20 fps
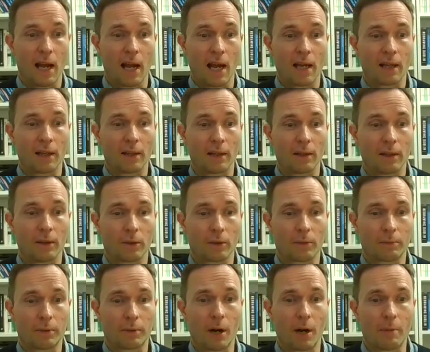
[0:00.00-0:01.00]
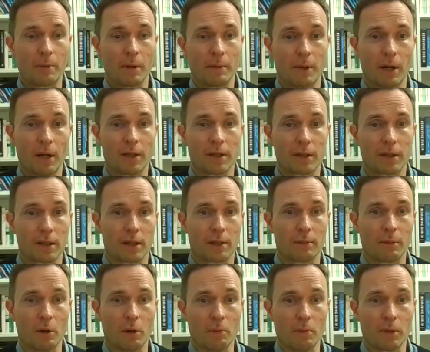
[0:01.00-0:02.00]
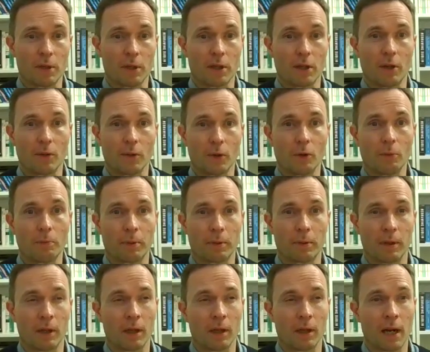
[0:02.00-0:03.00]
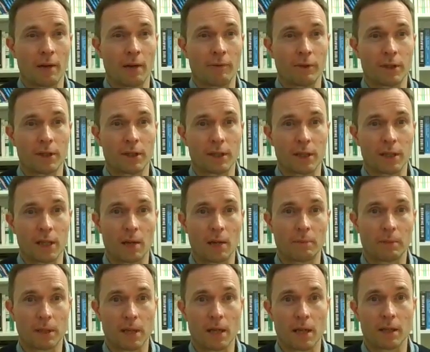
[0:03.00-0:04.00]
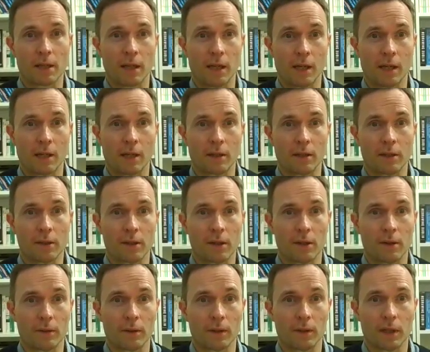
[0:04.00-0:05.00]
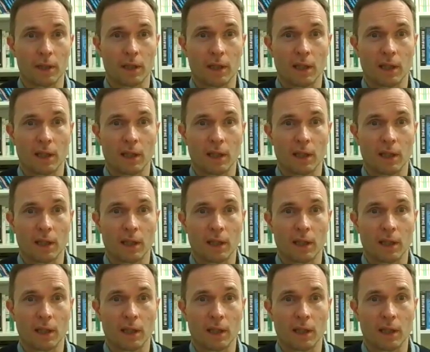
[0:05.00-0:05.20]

And look, property prices at the moment are going up on average 10% a year. So